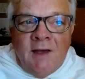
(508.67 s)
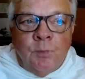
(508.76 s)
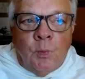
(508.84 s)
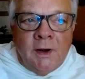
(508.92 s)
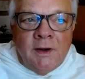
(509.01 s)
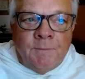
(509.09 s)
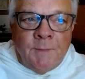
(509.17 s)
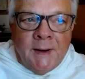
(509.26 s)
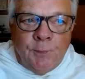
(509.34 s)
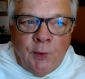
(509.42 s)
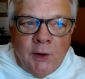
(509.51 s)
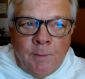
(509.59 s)
have one of
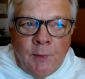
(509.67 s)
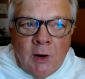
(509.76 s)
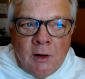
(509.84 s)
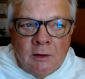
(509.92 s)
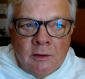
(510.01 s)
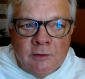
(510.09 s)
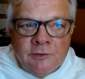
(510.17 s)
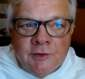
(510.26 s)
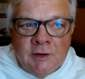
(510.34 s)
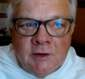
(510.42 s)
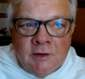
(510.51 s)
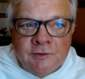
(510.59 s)
my prayer
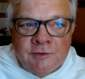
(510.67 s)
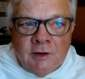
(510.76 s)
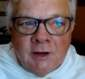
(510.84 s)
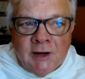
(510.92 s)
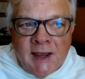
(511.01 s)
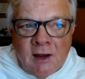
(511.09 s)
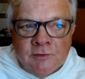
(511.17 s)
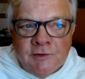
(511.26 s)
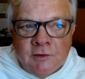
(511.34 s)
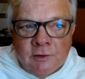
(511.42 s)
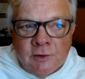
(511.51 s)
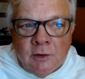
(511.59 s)
partners is a
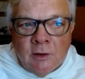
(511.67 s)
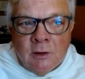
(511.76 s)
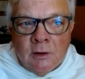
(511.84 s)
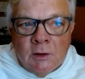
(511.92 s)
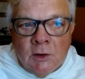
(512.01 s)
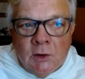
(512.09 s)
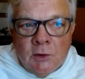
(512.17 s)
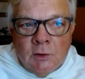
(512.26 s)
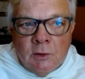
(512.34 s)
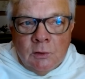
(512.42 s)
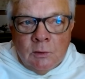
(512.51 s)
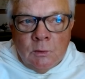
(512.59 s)
counselor
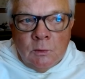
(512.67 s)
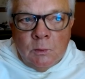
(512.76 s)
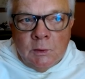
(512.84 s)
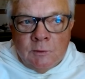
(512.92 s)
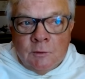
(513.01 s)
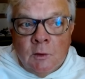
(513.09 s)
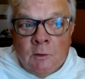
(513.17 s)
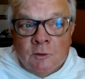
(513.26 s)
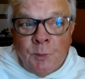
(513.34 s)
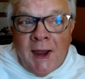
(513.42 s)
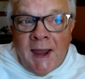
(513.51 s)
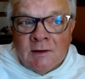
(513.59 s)

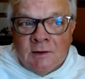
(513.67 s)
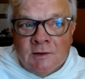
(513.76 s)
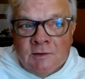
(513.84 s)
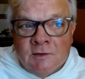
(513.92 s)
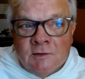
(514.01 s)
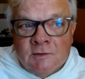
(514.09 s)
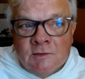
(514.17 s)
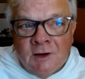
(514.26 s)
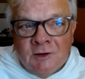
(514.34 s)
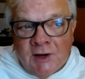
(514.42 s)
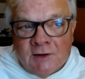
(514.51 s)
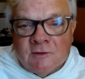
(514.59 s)
whose practice is,
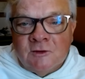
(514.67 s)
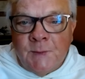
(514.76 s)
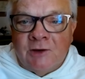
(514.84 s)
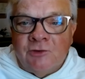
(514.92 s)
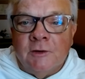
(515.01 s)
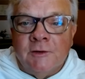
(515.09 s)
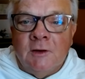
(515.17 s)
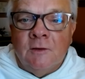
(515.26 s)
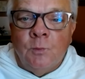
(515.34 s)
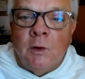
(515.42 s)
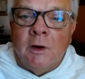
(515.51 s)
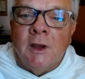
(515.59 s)
she has a specialty
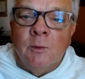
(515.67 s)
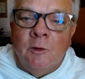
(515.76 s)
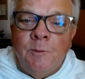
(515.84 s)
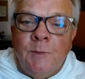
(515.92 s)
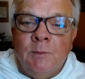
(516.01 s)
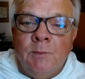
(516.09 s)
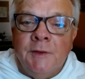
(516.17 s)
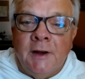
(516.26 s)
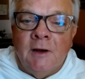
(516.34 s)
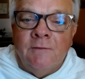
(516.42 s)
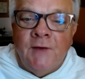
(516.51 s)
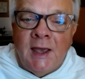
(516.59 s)
of working with people
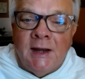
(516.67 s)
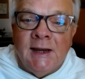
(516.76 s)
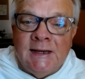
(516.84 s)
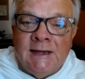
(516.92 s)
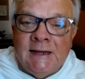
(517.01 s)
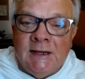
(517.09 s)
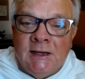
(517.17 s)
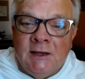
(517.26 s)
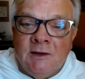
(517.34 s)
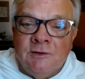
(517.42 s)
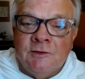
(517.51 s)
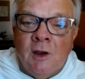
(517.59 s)
that have had
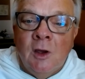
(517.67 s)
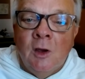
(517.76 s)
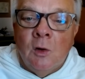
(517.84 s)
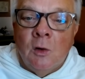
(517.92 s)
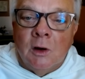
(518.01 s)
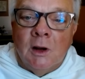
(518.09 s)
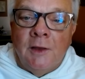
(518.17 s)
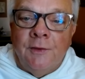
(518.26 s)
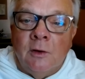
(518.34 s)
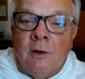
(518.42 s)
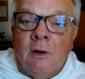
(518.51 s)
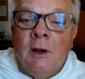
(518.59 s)
NDEs or
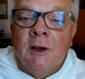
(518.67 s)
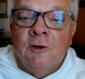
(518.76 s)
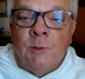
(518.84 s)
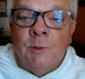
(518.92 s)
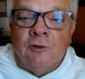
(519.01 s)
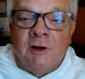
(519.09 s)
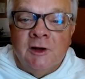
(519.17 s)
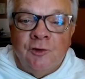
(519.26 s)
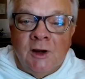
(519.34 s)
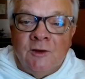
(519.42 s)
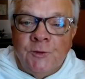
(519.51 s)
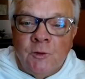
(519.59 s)
other spiritually
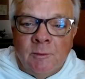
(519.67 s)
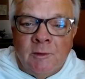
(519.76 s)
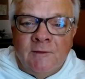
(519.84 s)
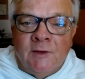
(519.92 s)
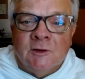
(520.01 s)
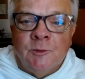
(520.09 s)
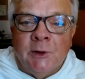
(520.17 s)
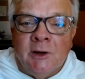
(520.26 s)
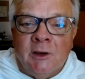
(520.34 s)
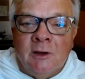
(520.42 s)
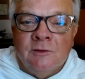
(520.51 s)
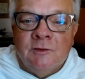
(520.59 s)
transformative
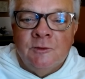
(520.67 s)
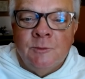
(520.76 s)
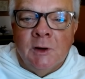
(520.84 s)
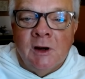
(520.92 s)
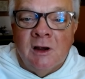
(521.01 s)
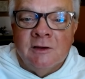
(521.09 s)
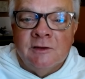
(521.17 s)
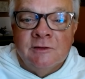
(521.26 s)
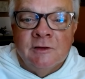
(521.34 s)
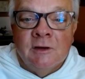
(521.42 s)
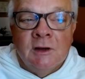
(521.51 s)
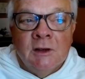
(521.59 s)
experiences,
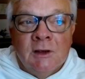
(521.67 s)
because